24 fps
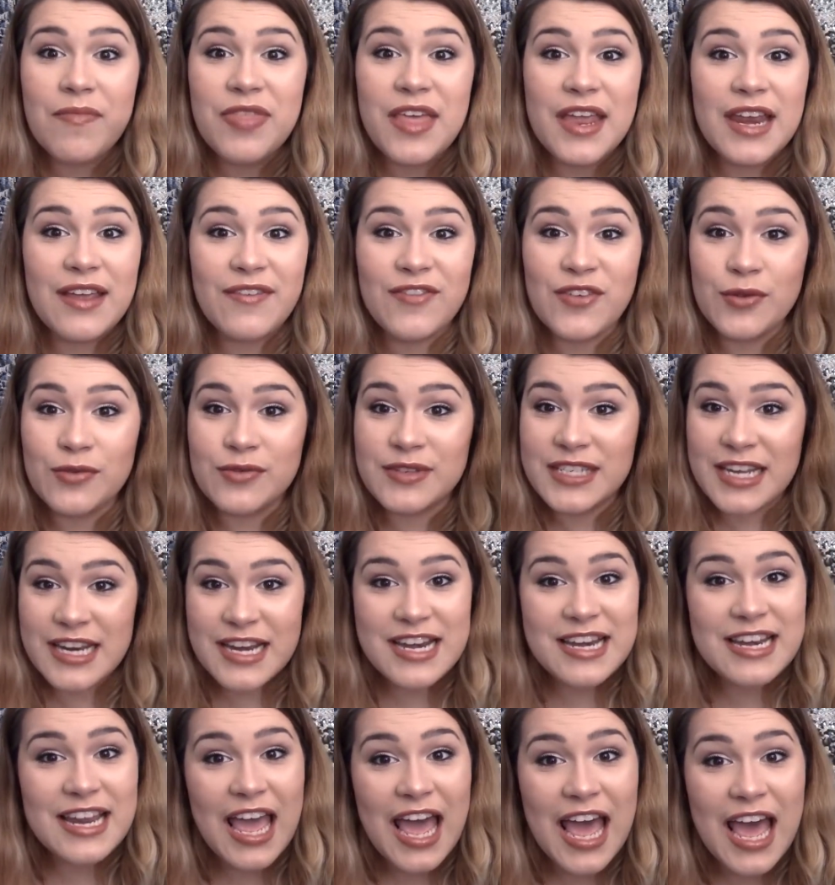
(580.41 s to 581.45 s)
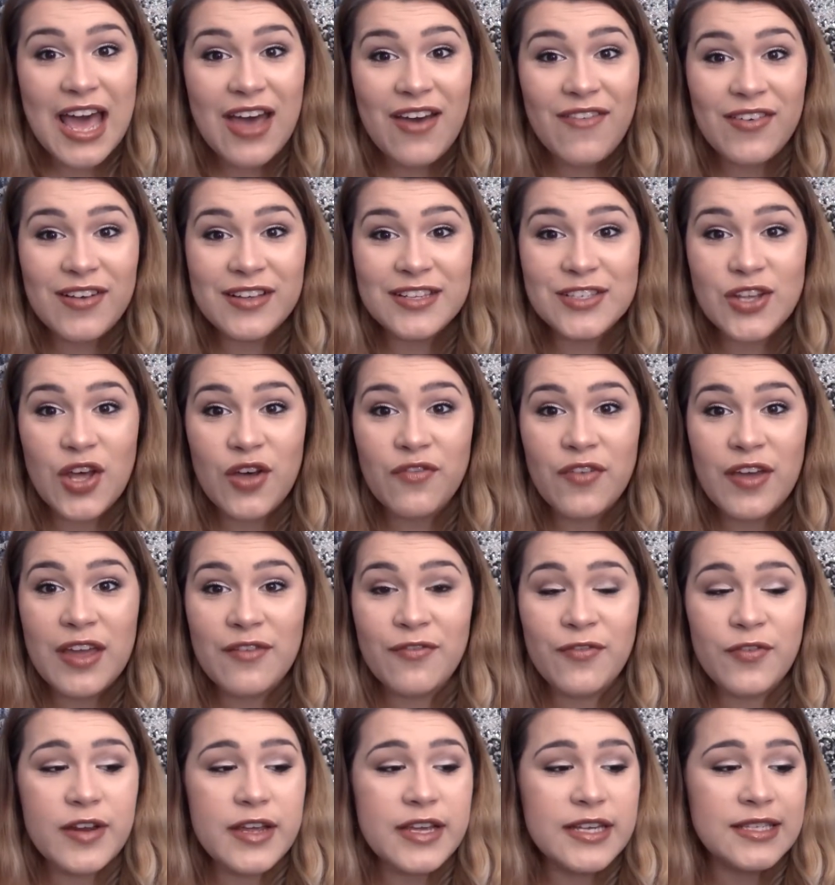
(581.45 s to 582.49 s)
than if you didn't have a
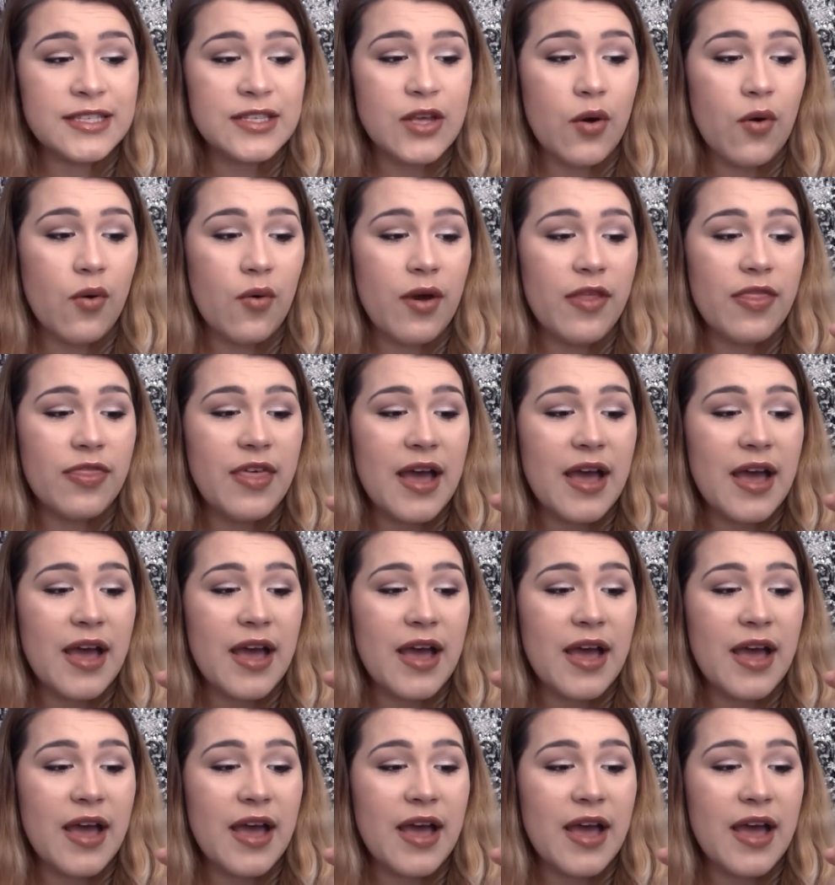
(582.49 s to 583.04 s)
sulfate free so